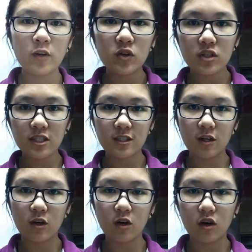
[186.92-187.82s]
Years
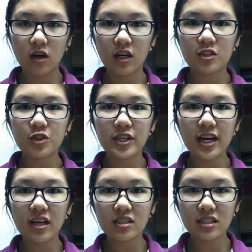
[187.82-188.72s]
ago, a
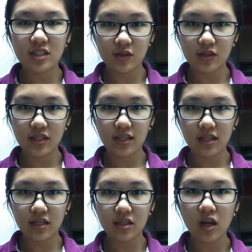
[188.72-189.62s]
treehouse in New
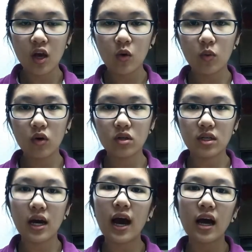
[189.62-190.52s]
Zealand won
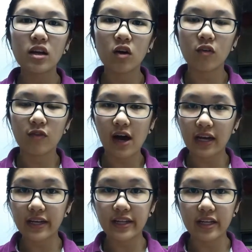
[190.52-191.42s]
the heart of
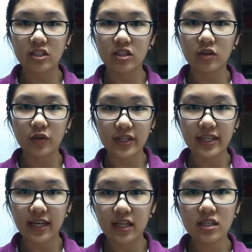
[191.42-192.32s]
architecture
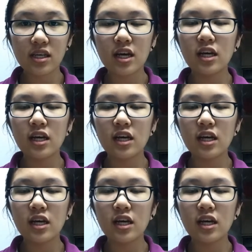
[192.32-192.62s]
critics,